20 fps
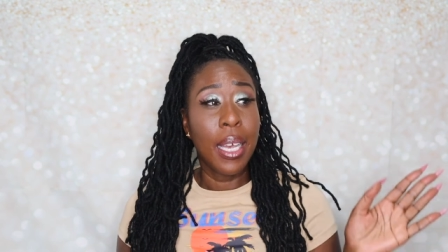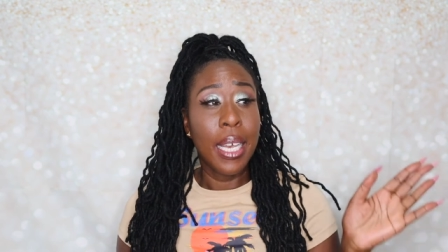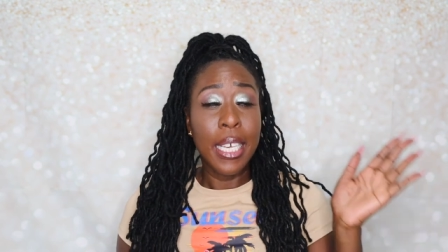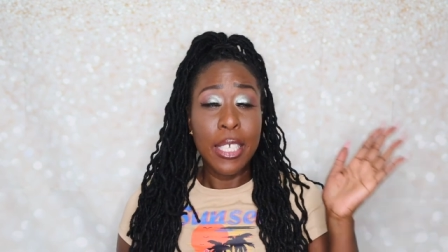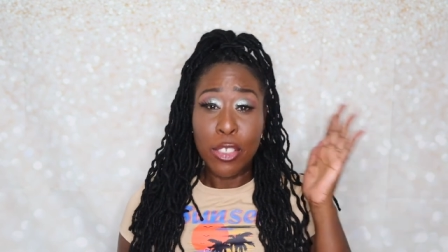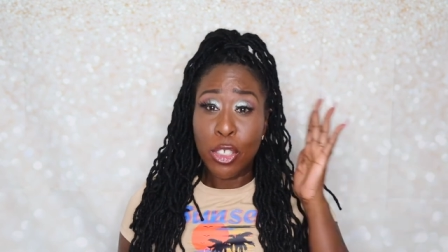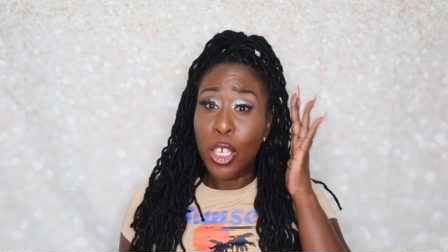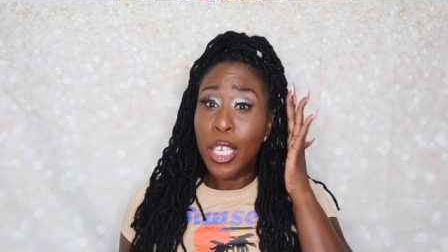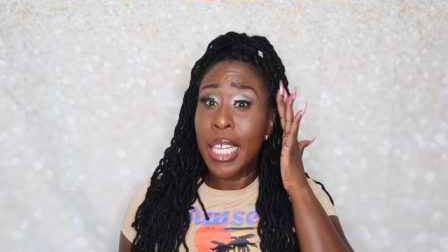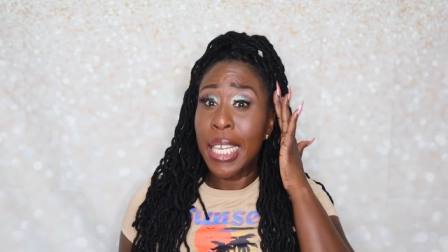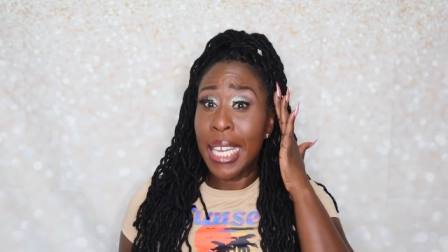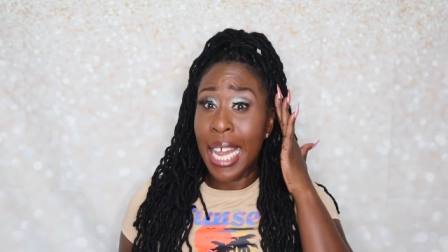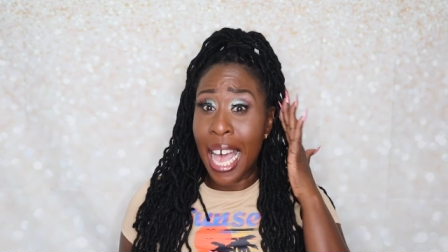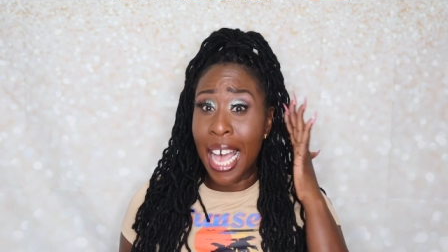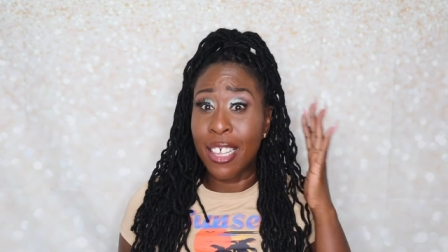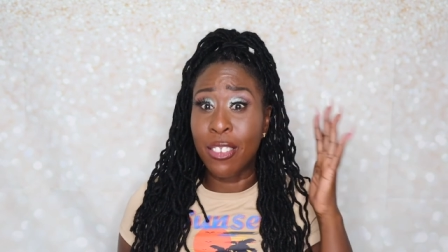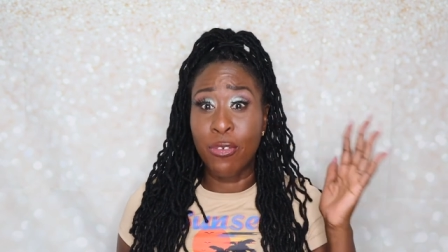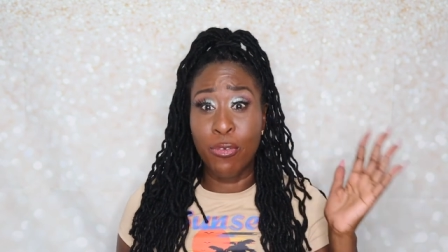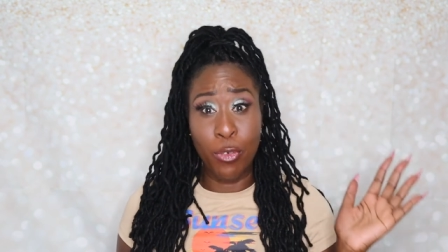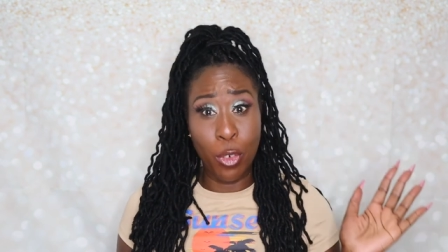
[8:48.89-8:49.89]
it's gonna
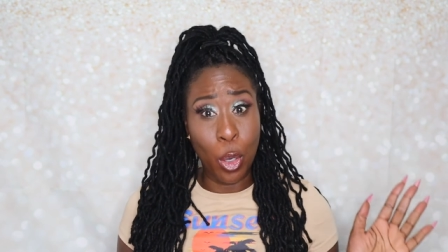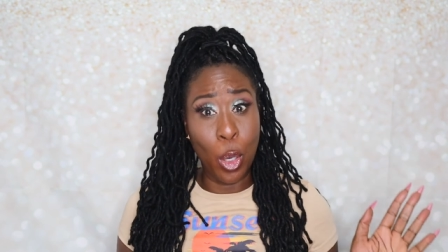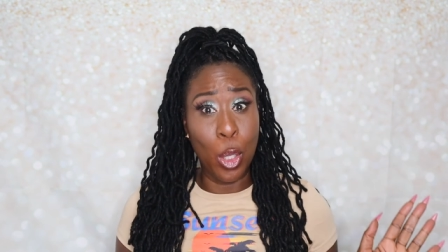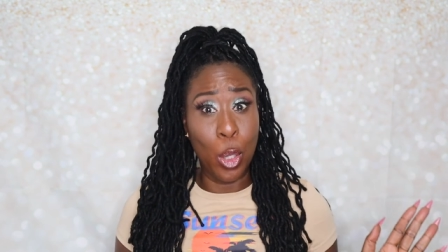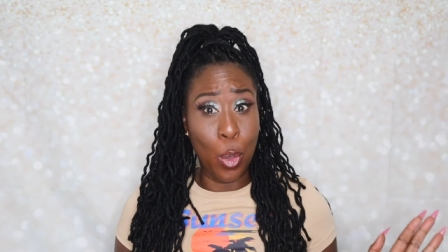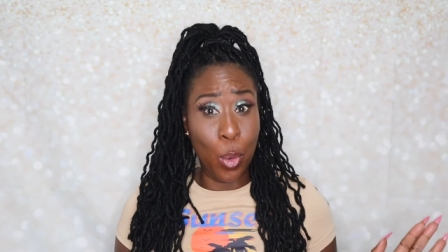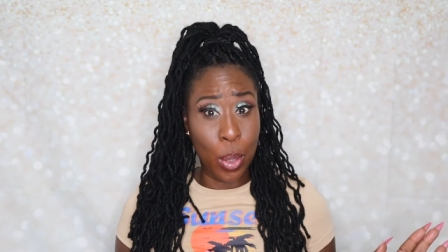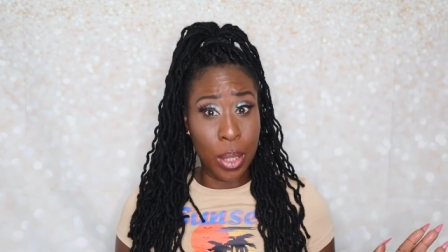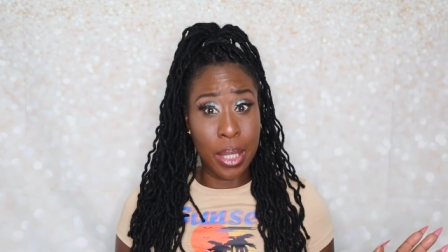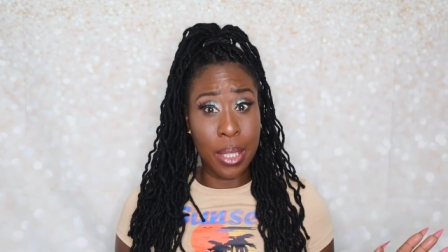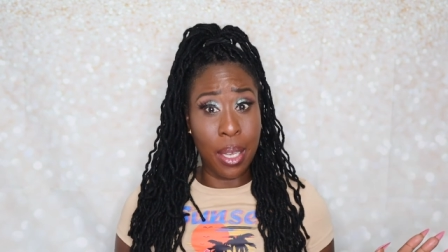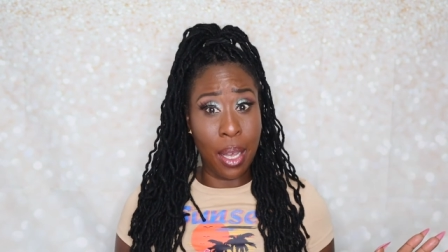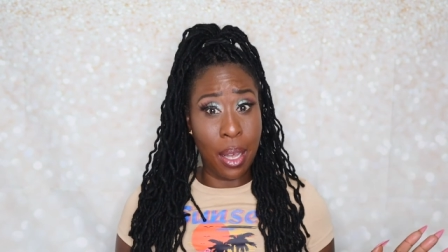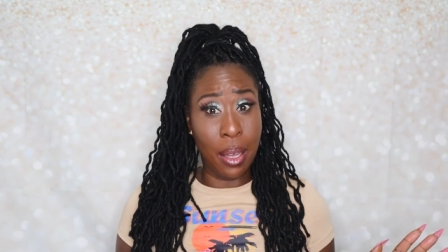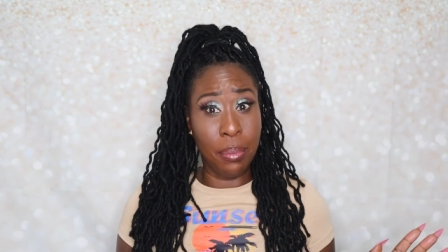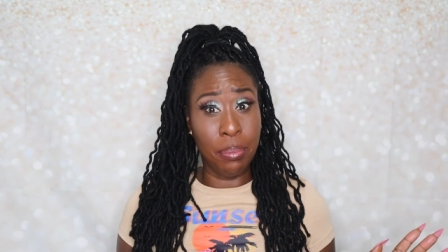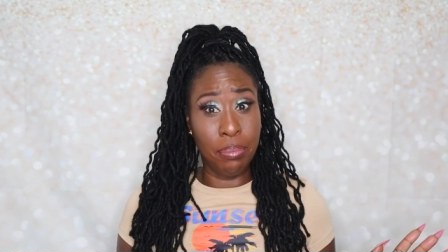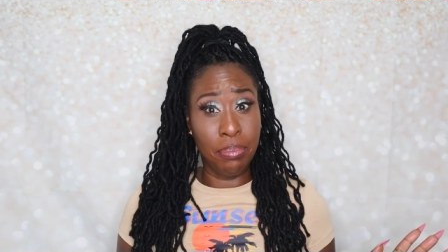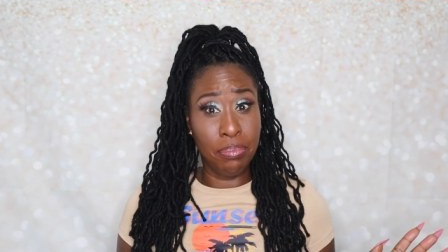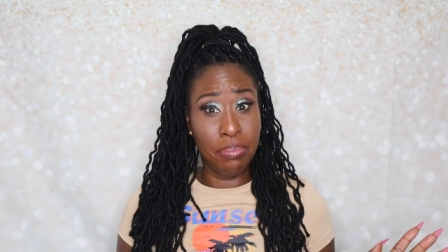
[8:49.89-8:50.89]
last for a long time.